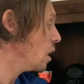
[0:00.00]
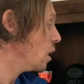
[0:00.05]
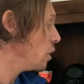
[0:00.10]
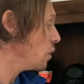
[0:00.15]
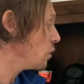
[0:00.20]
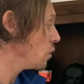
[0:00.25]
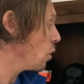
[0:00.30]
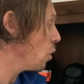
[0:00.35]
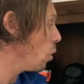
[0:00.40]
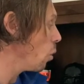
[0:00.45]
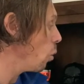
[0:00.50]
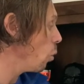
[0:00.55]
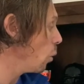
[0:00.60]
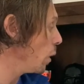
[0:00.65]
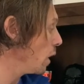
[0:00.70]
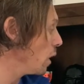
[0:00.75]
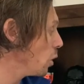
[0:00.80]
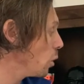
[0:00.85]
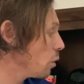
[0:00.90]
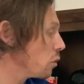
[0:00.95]
So
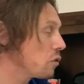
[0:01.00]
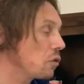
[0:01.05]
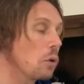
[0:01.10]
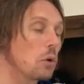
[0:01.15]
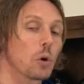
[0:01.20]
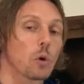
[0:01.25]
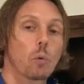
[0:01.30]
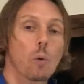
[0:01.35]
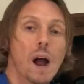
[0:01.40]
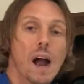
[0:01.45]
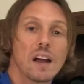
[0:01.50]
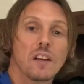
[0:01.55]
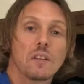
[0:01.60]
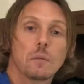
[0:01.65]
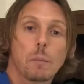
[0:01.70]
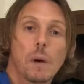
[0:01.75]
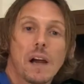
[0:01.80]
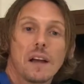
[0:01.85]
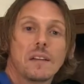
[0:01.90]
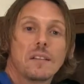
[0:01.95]
we know it's going to rise
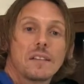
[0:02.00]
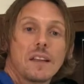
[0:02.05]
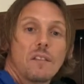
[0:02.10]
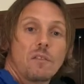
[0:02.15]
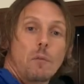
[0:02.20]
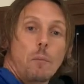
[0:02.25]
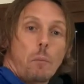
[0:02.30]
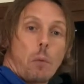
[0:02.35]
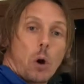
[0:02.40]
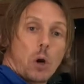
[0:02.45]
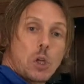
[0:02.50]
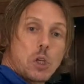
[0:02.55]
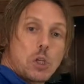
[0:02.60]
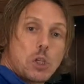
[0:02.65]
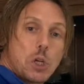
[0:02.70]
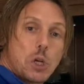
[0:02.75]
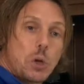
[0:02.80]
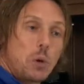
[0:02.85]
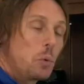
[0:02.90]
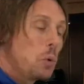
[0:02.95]
by
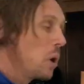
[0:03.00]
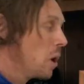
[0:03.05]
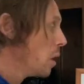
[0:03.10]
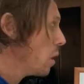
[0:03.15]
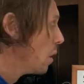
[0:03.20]
7.2.